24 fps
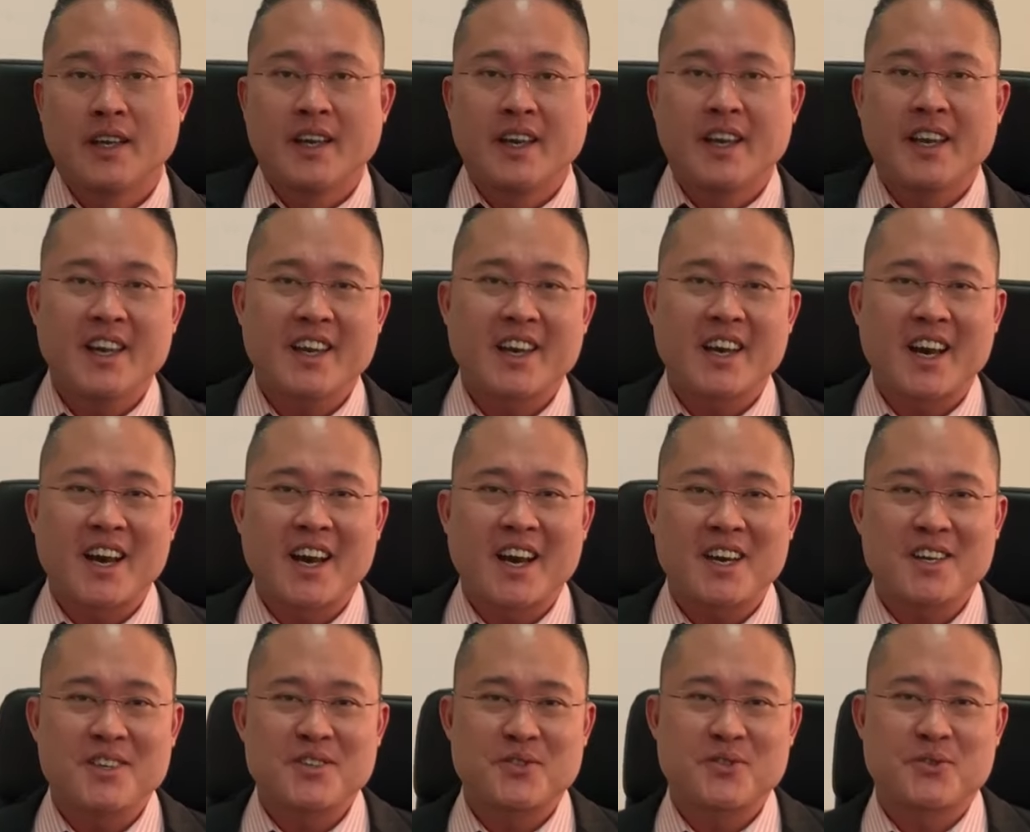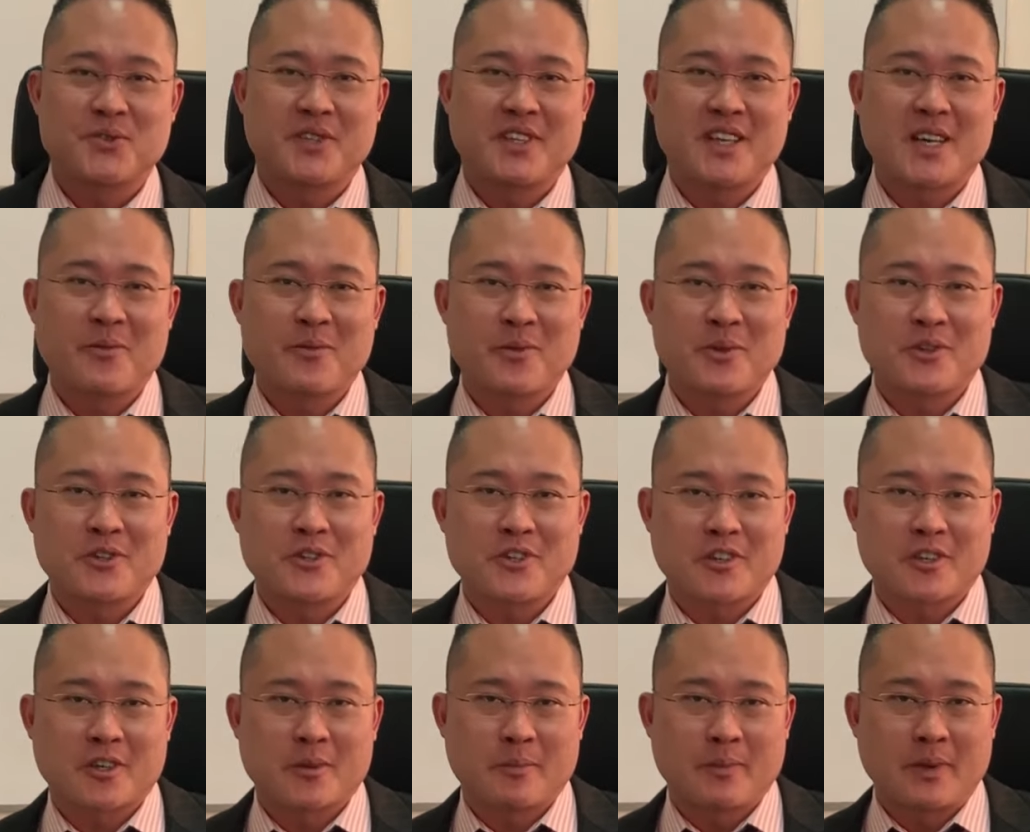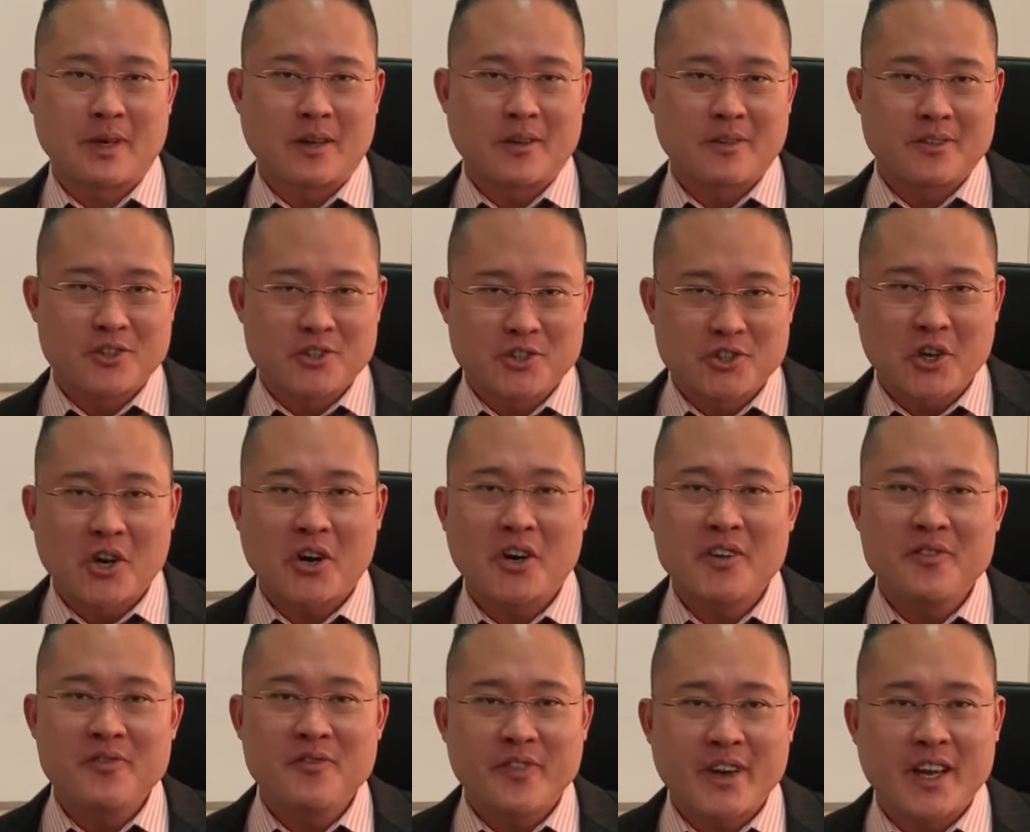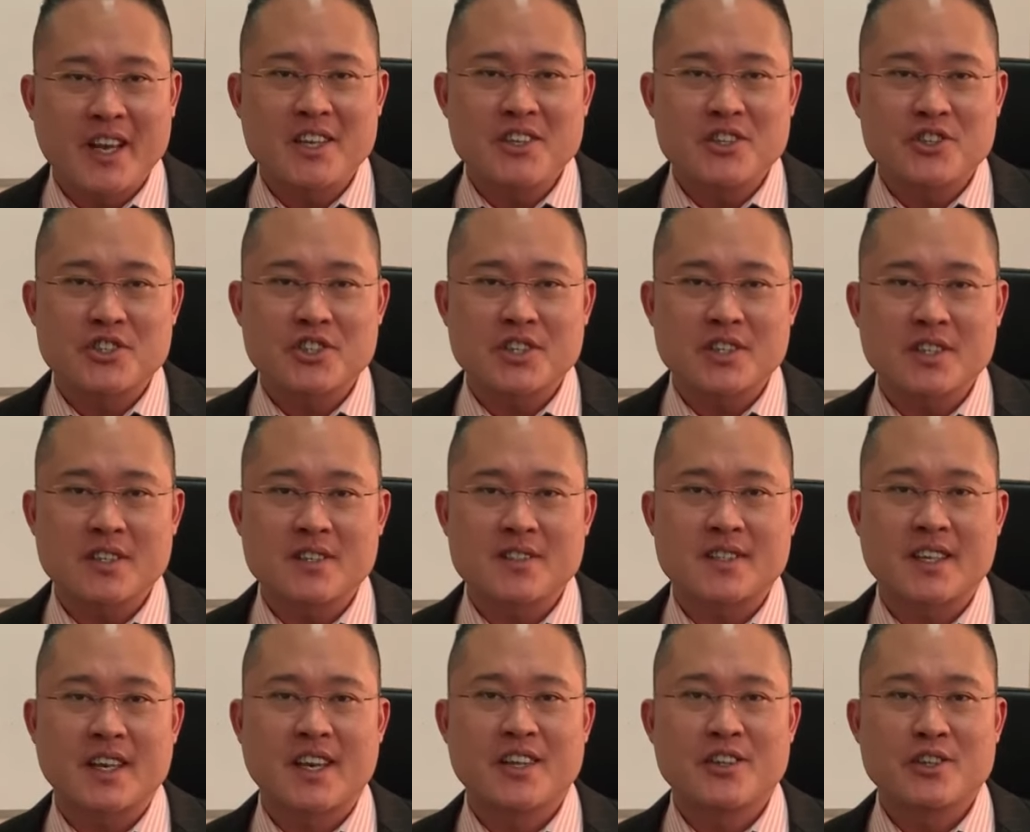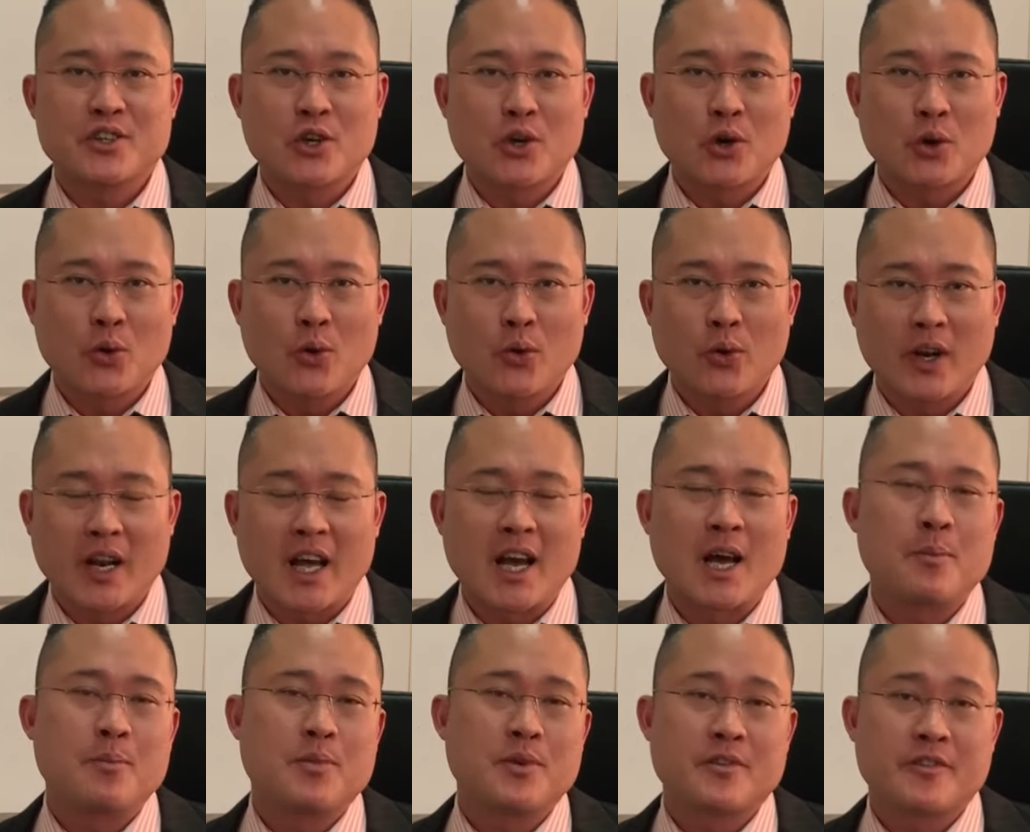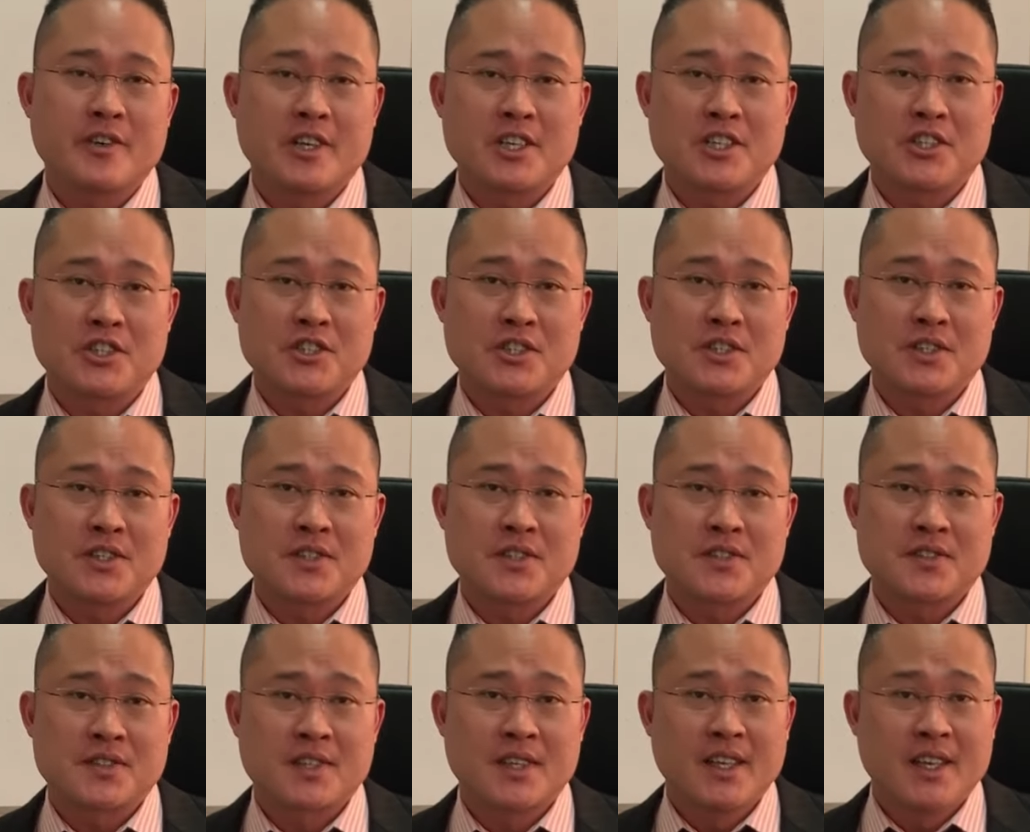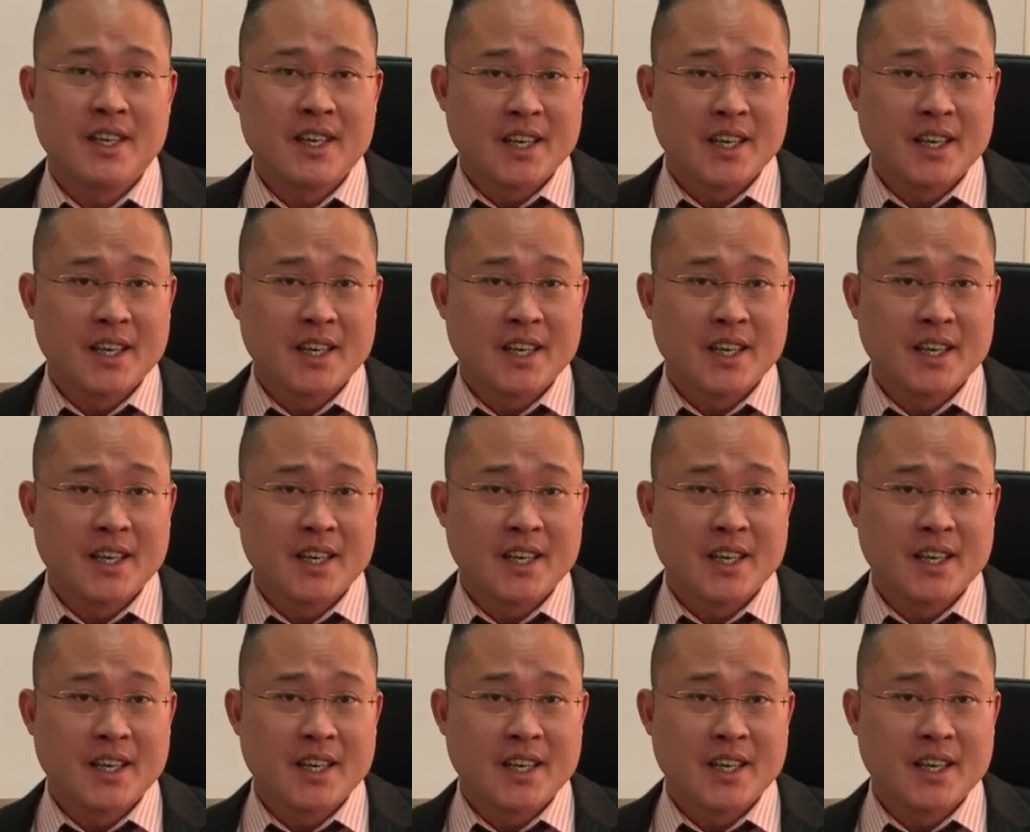Hey guys, today I'm going to talk about joint ventures and collaborations.